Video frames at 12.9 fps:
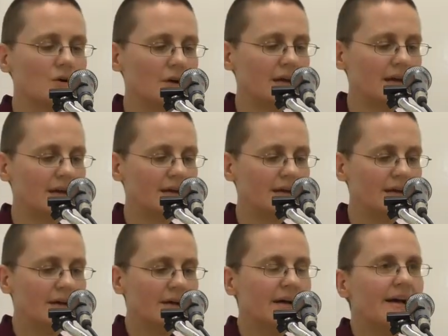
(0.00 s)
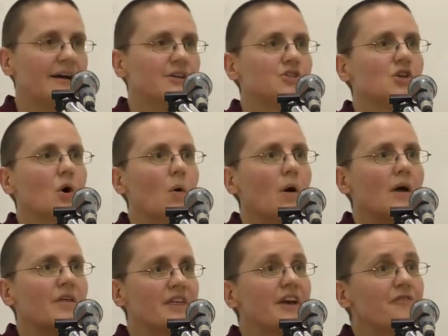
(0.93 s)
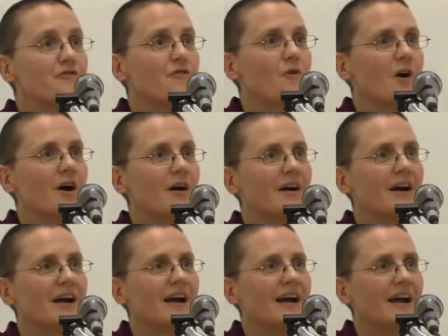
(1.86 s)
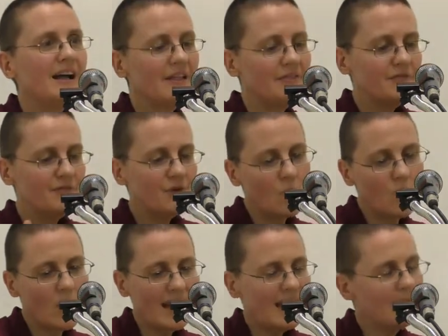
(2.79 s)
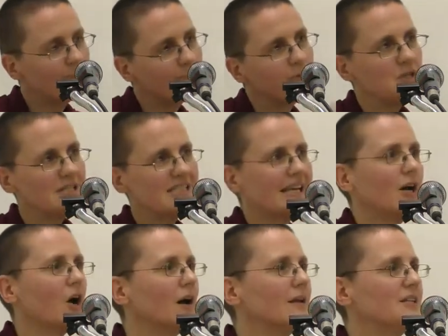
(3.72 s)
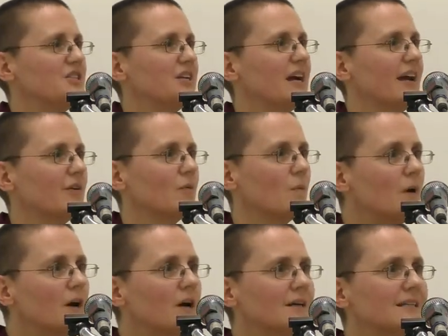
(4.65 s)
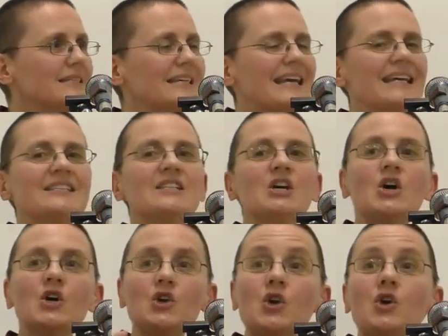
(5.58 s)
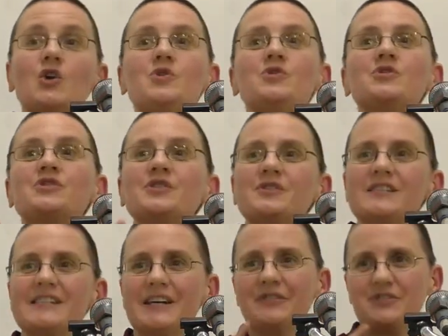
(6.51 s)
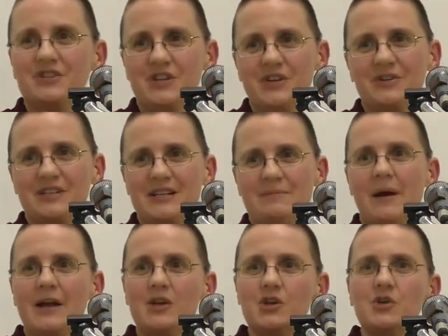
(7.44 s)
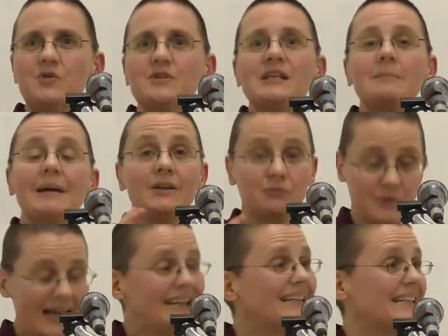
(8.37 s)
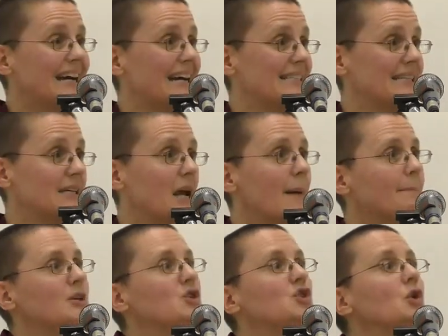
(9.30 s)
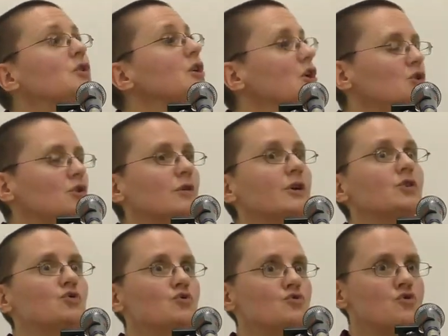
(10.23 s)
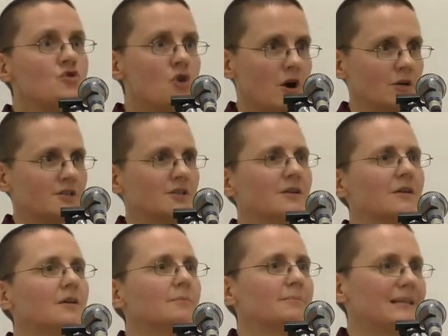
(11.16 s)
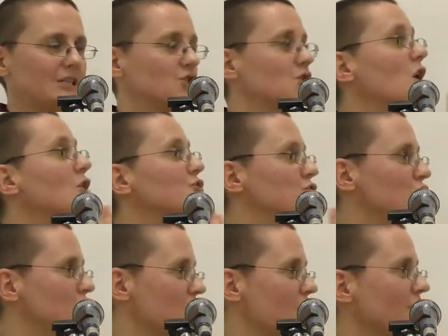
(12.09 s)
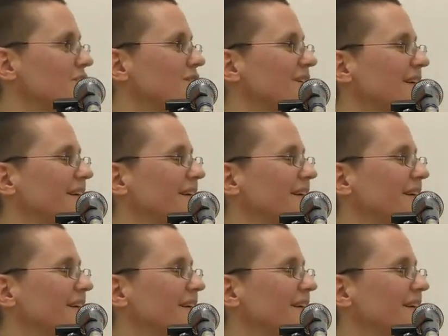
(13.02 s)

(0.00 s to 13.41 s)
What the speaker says: Okay. So therefore, the way Buddhist psychology kind of works is use your self-cherishing mind. Use that mind, recognize it, but don't ignore it. Do not, please, do not